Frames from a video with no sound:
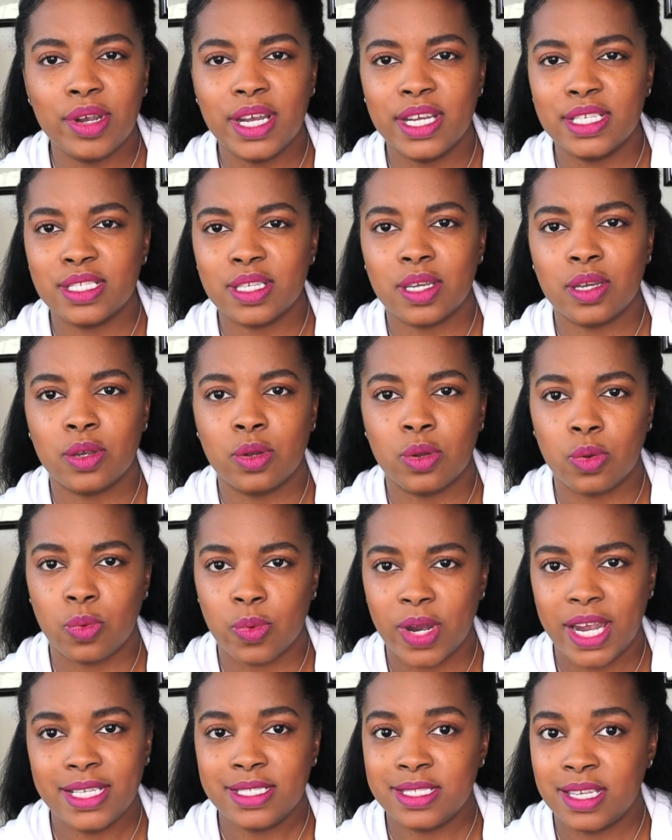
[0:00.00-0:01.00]
is a
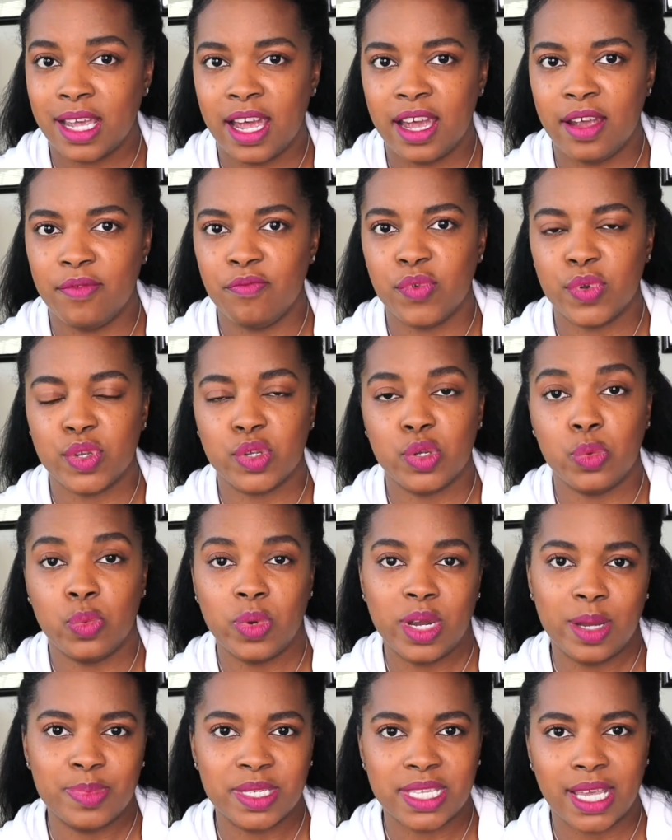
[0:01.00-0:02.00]
great time for new
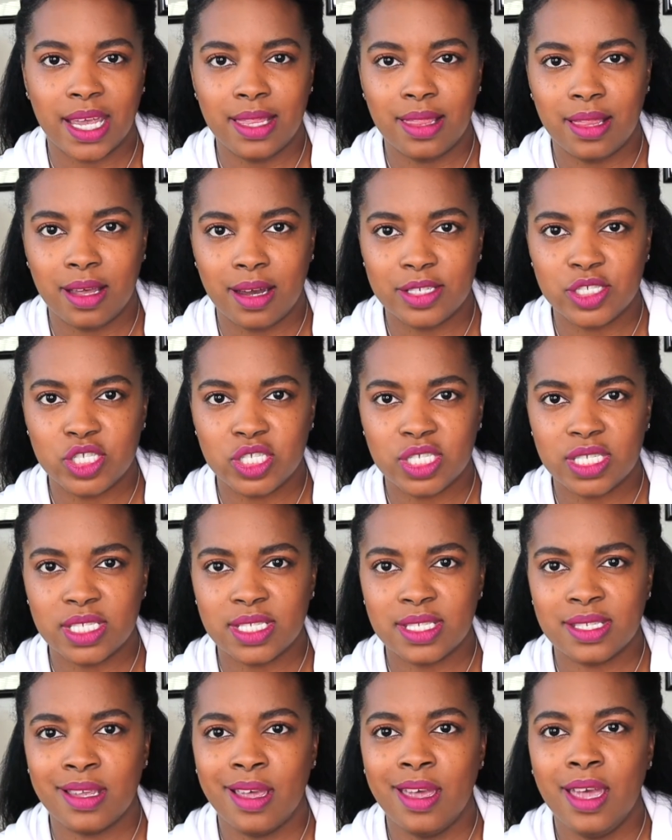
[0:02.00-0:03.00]
website
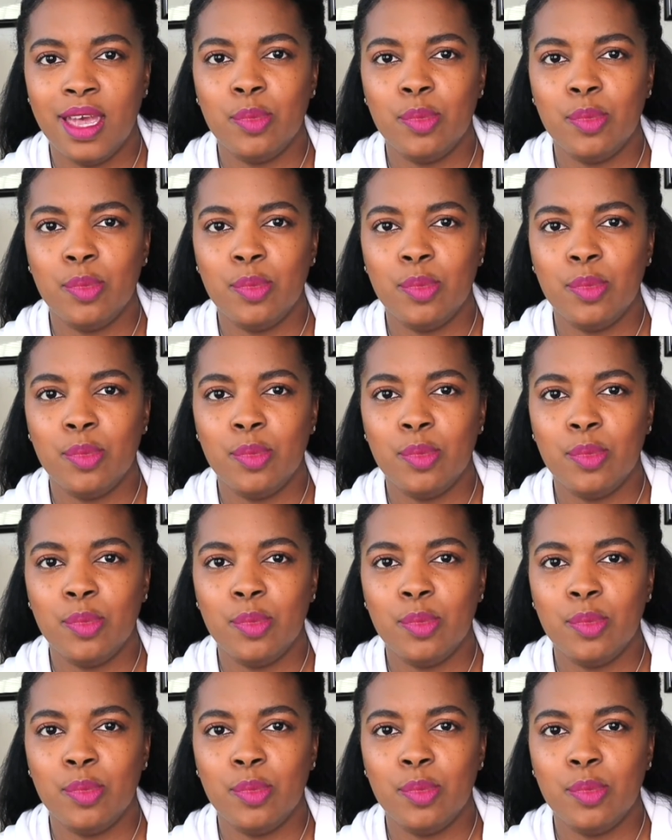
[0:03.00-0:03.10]
launches